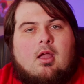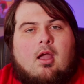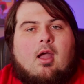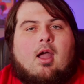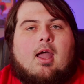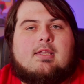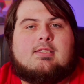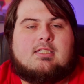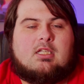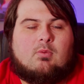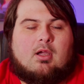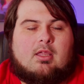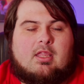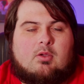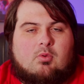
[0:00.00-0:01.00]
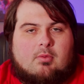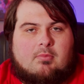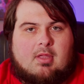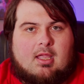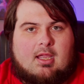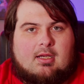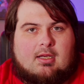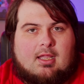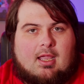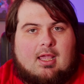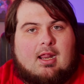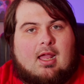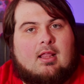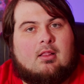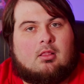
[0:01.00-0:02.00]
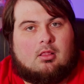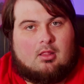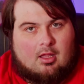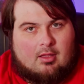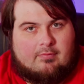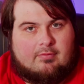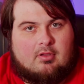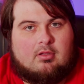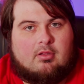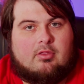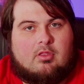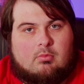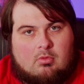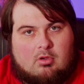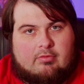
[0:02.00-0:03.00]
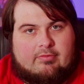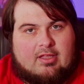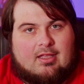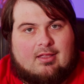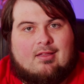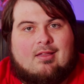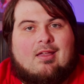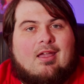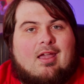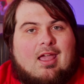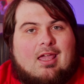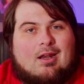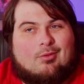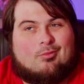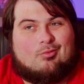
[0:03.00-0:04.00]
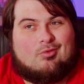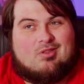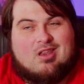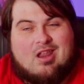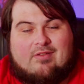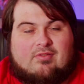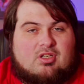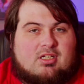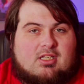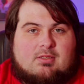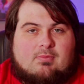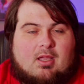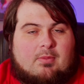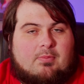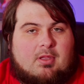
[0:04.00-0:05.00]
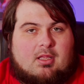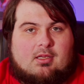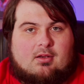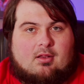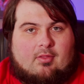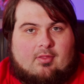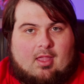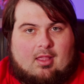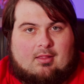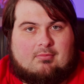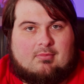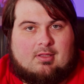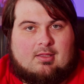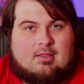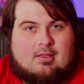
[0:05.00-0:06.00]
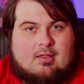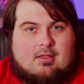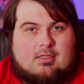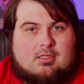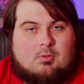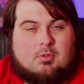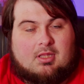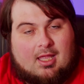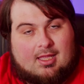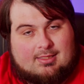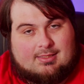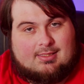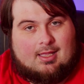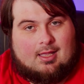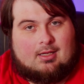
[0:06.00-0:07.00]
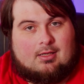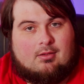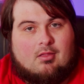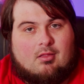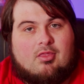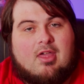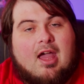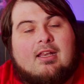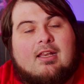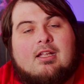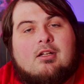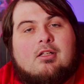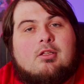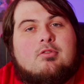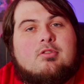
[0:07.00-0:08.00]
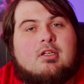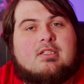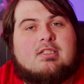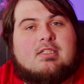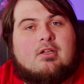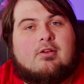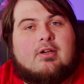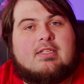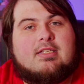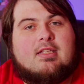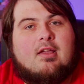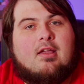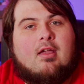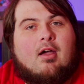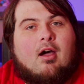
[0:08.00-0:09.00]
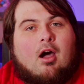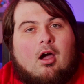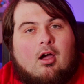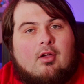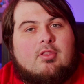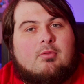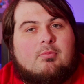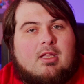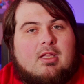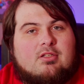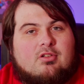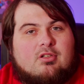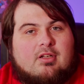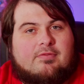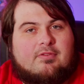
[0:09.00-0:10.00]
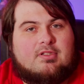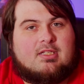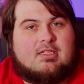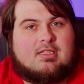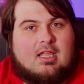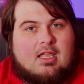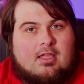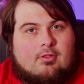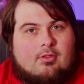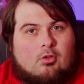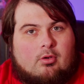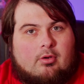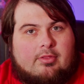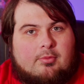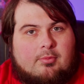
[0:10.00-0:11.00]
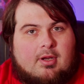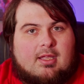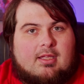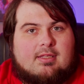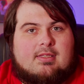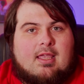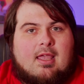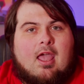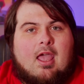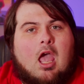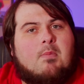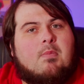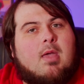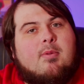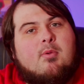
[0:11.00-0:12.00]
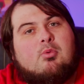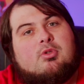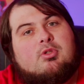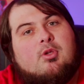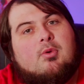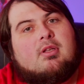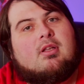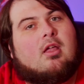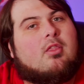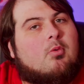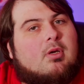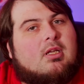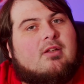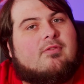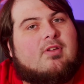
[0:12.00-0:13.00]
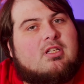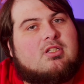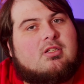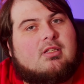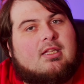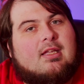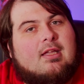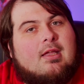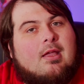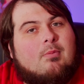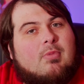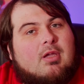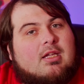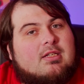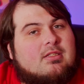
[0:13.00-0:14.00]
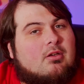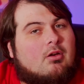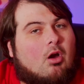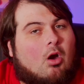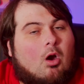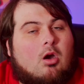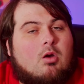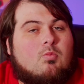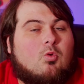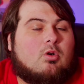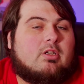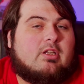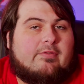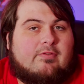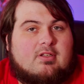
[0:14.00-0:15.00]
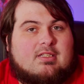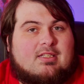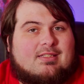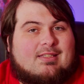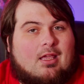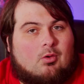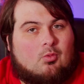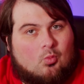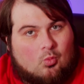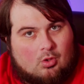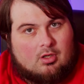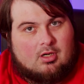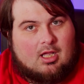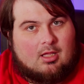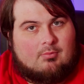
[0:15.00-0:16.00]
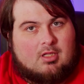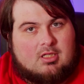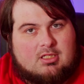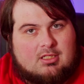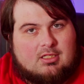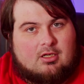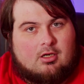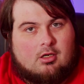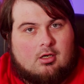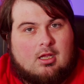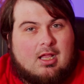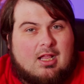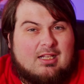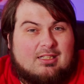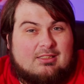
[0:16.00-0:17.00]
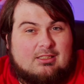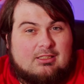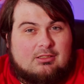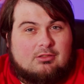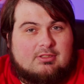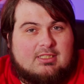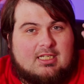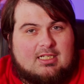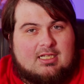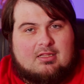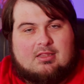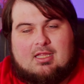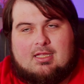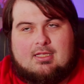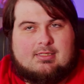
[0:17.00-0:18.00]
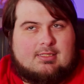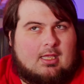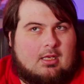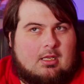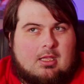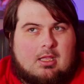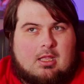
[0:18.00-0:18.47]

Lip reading: I see why they were made, and I love the movie. And I'll never change my opinion on that. So with that said, that concludes our series on the major differences in The Lord of the Rings. And maybe we'll do another one eventually, because there are more differences that were not mentioned here. Little teeny things that